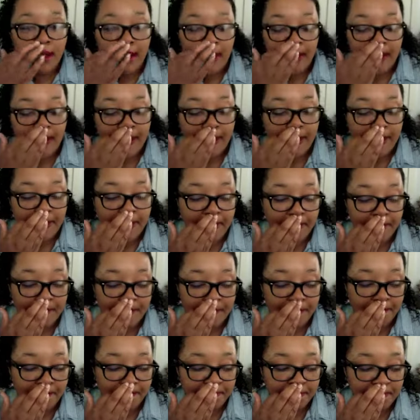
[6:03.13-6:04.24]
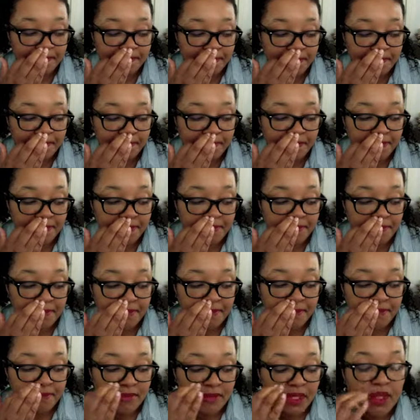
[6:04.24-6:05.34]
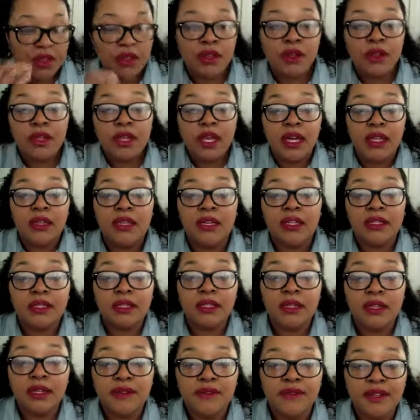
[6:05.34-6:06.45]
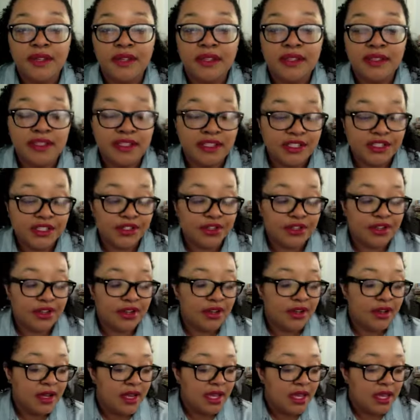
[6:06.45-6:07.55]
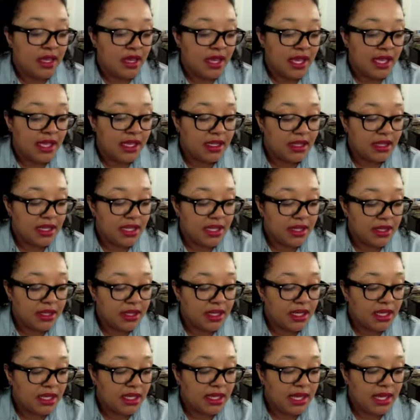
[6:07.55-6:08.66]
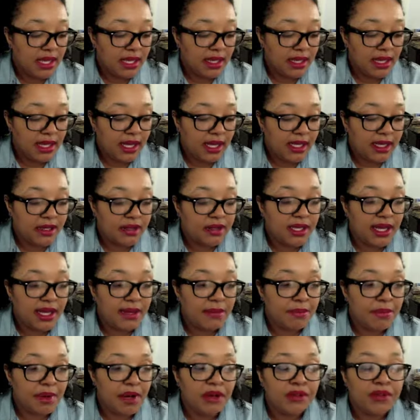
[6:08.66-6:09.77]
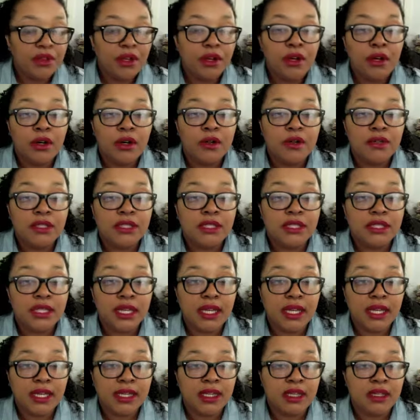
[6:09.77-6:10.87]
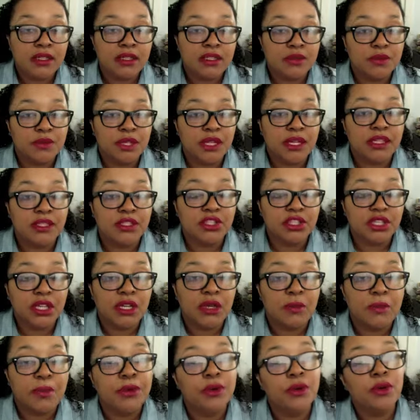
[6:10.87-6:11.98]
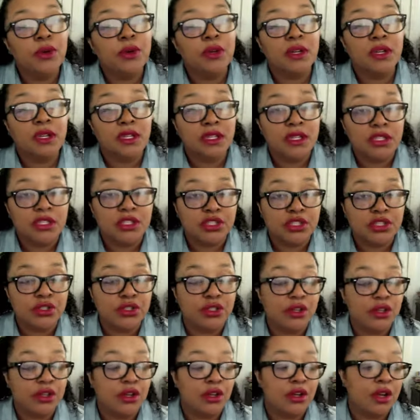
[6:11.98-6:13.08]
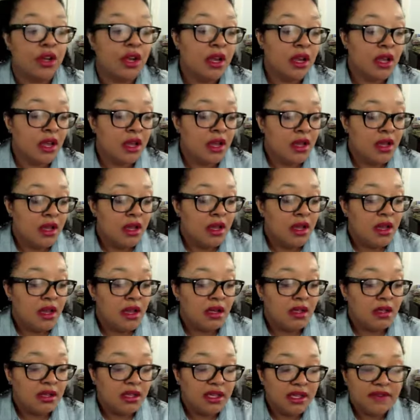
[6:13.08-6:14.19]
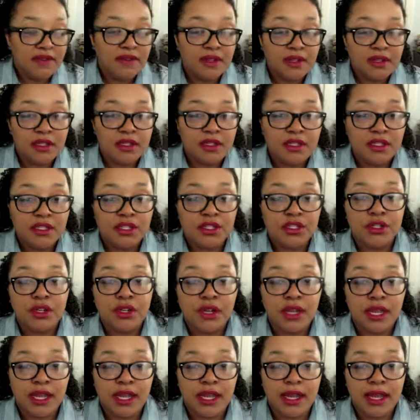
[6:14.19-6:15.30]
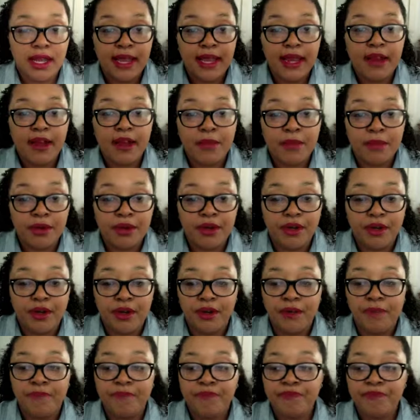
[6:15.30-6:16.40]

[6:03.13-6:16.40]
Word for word: um, so yeah that's the leave-in conditioner and the next thing that I like because I bought the whole set it comes with like a shampoo a conditioner a leave-in conditioner and a hair butter